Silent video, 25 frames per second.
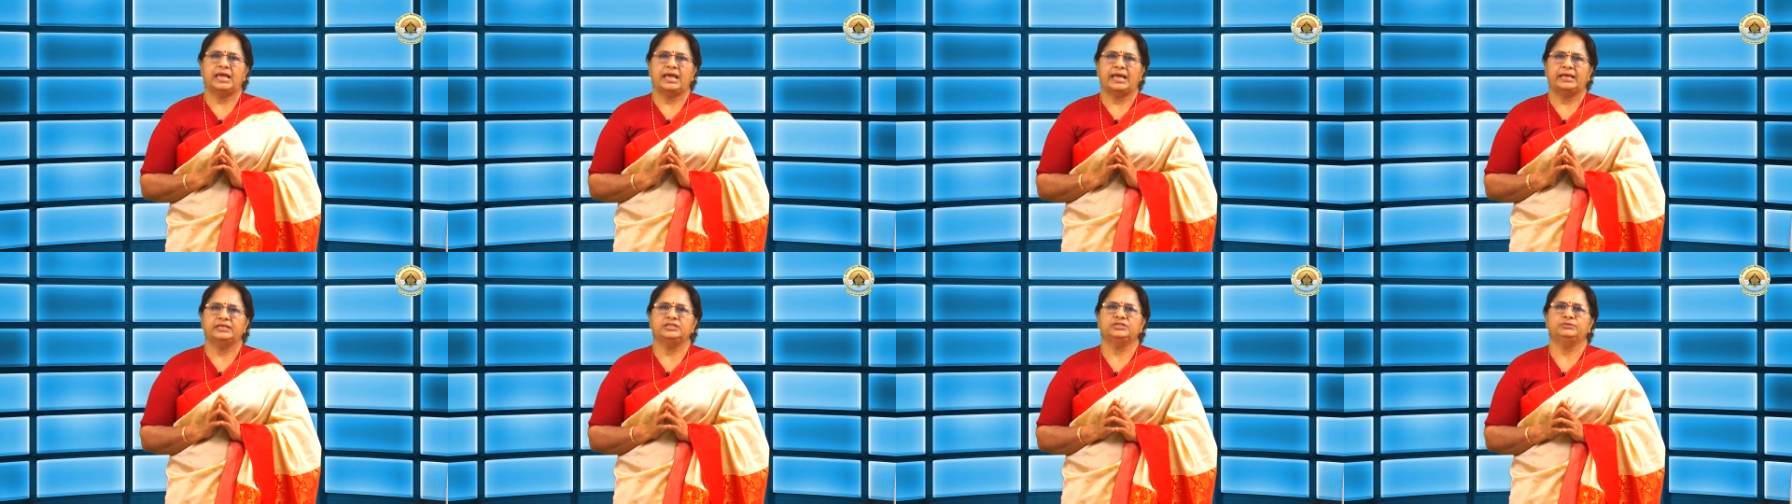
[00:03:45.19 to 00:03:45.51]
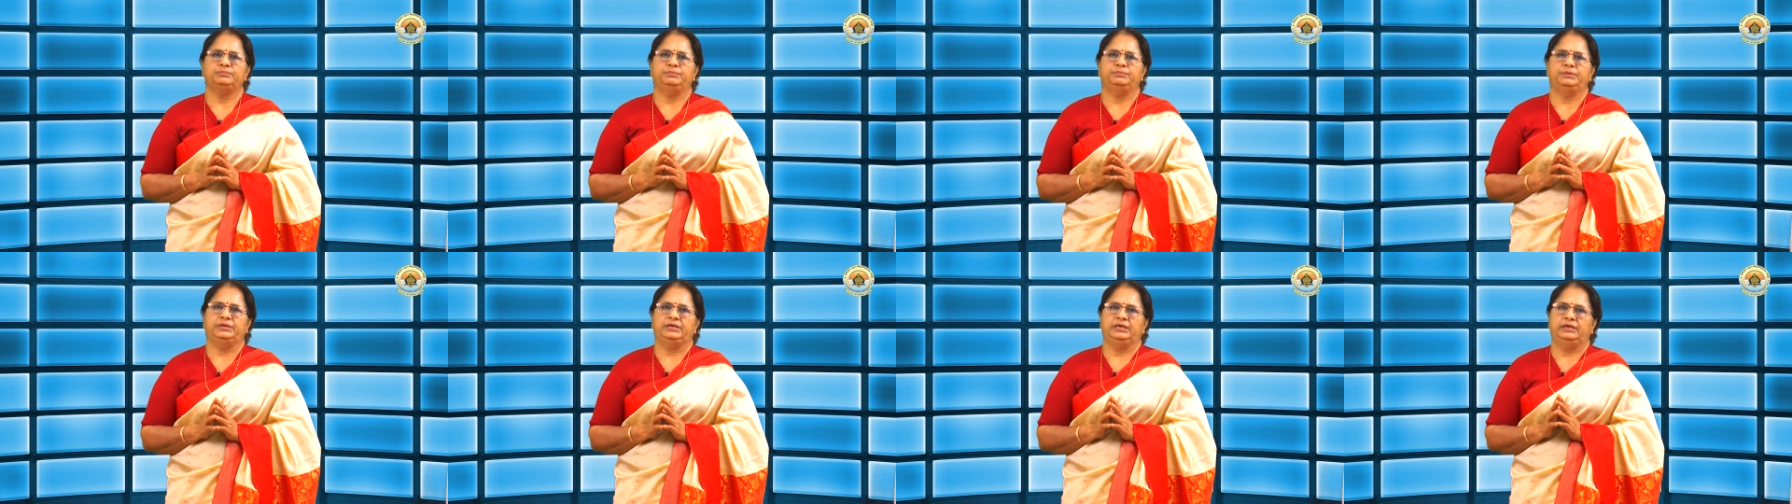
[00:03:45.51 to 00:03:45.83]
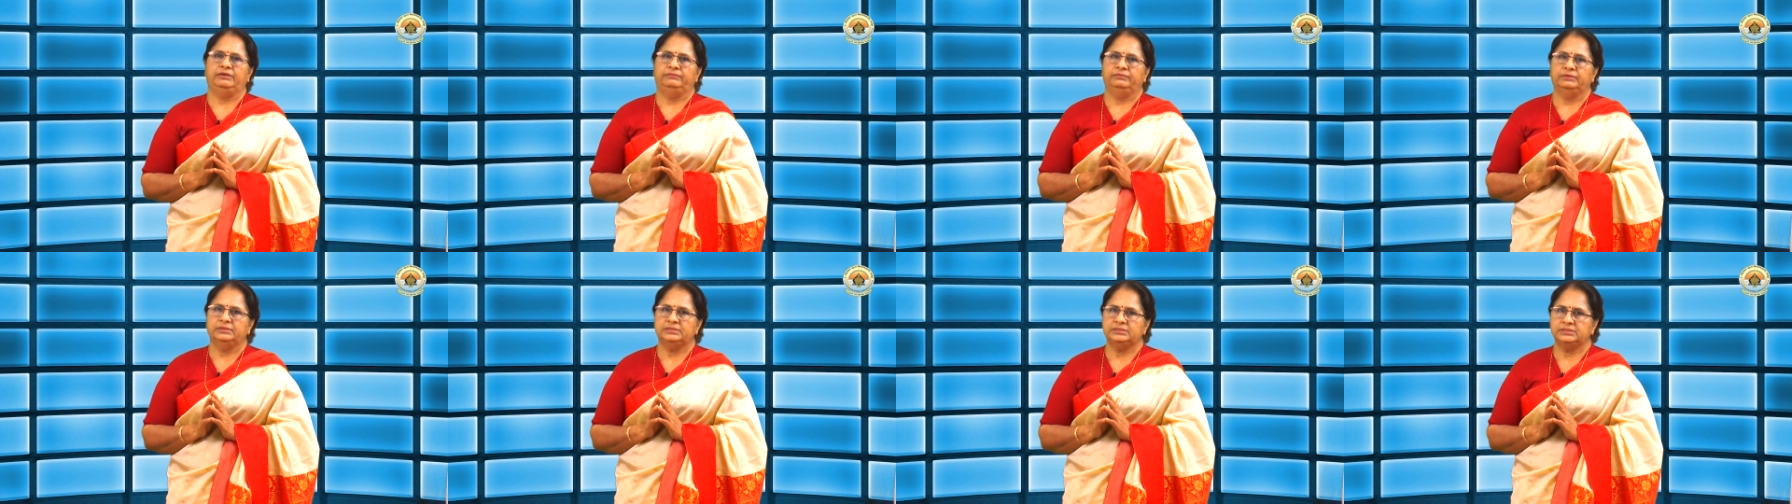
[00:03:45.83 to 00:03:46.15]
as
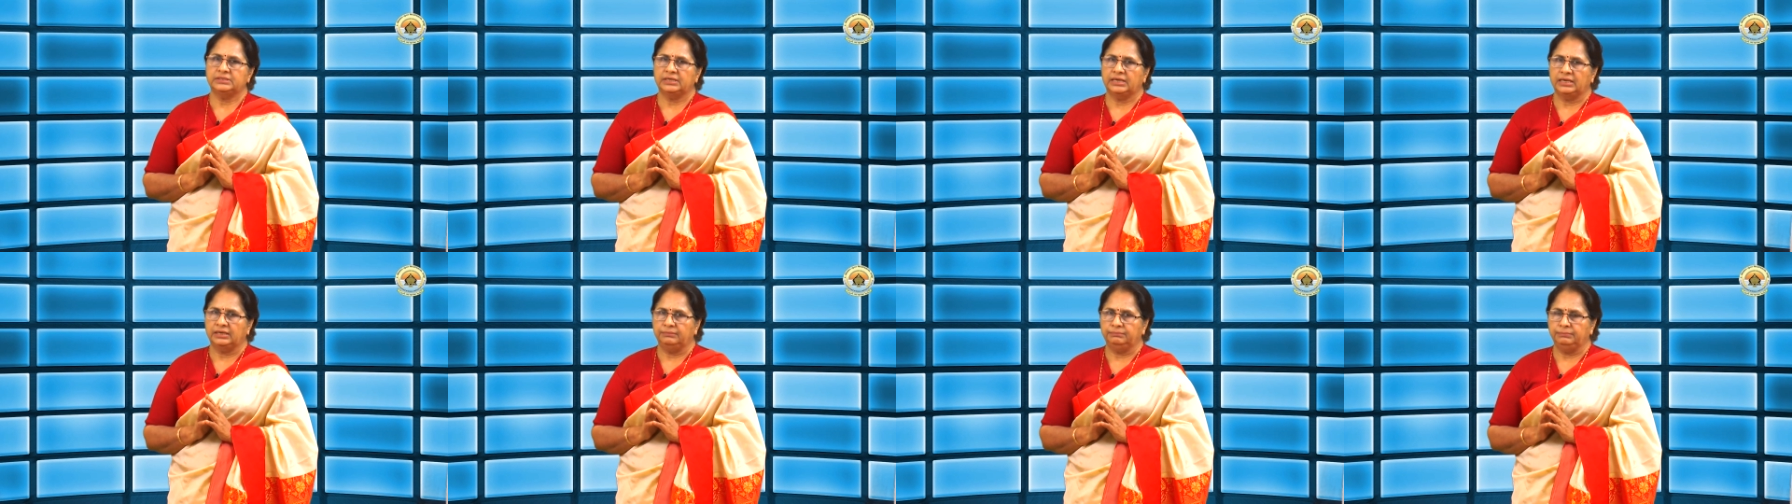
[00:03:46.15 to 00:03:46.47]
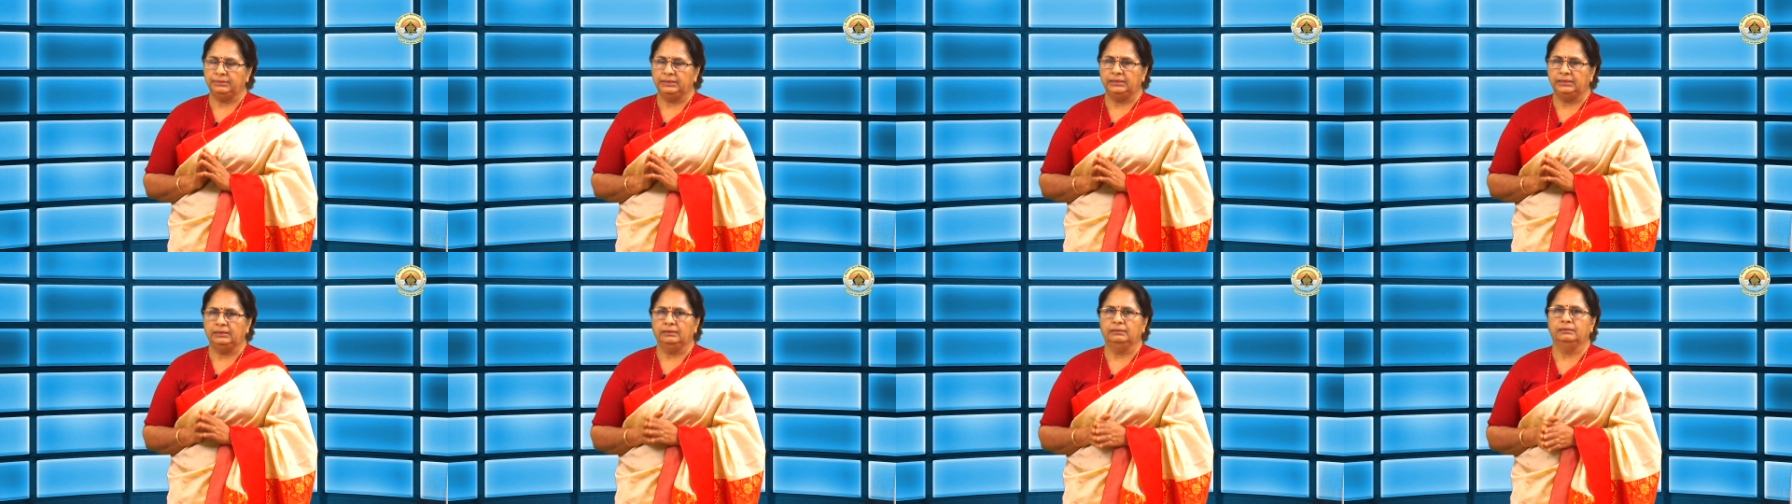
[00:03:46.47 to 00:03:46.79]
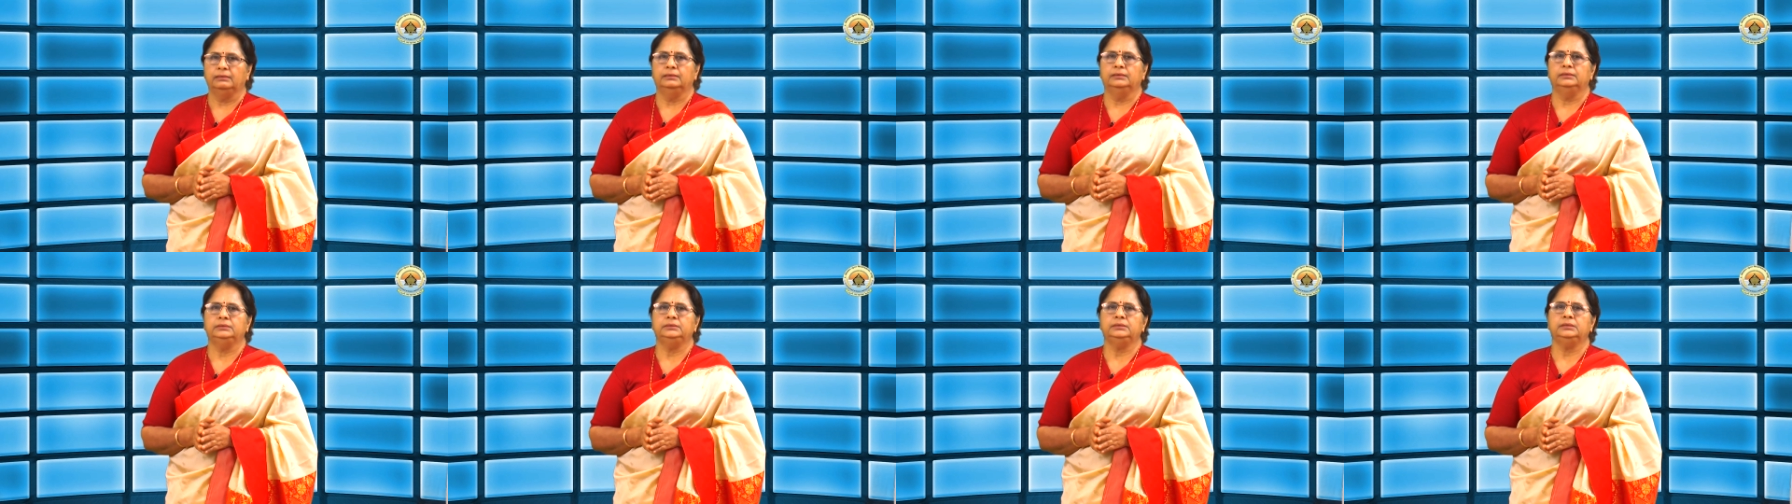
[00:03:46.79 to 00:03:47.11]
behaviors can be
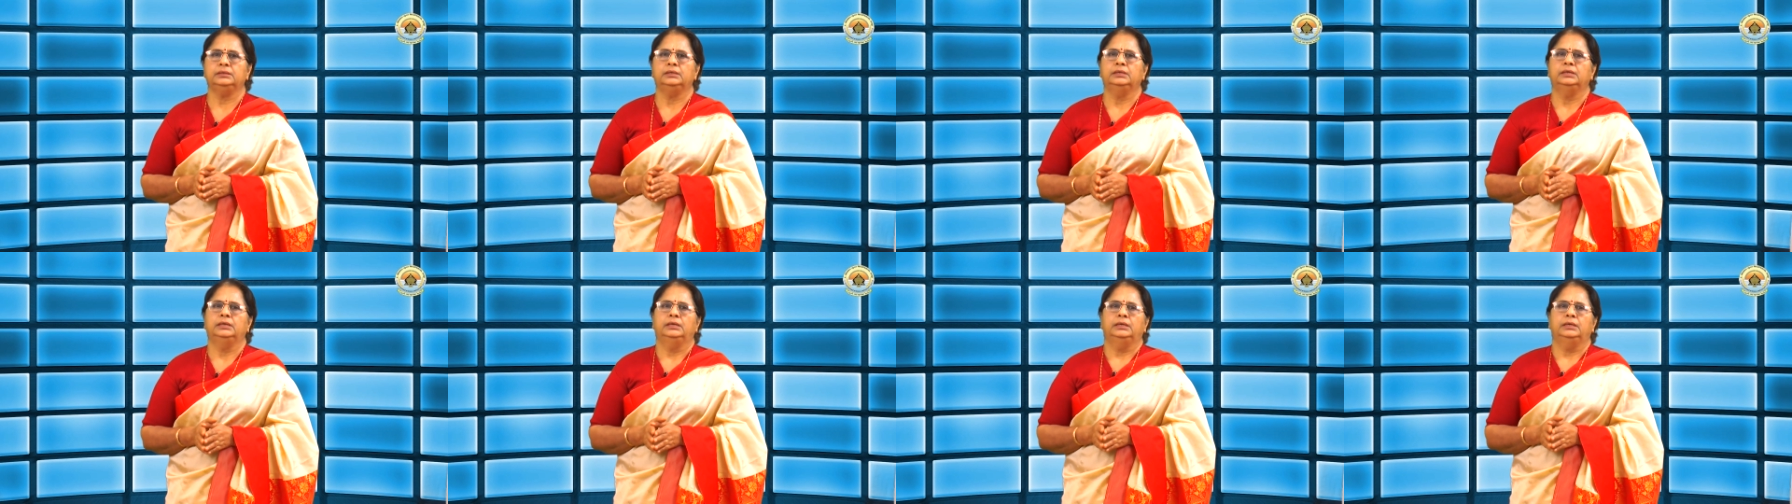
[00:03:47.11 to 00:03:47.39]
learned,